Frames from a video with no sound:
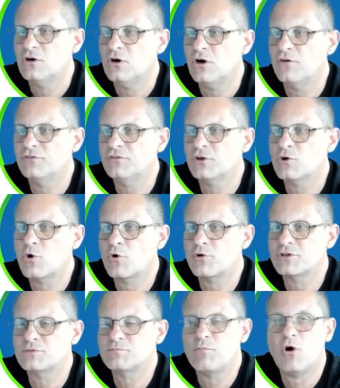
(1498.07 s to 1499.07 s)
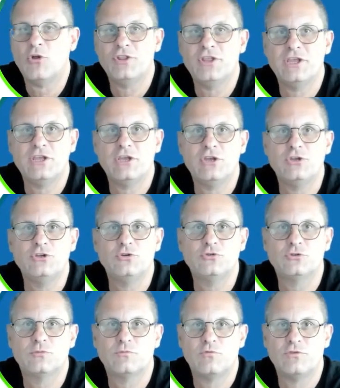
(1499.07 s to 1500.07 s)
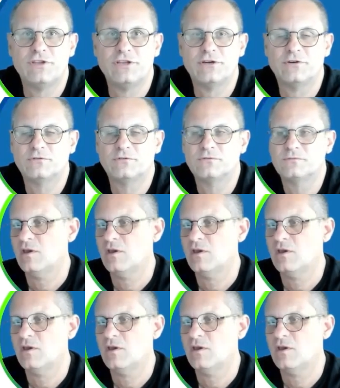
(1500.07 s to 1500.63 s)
of the corresponding YouTube video.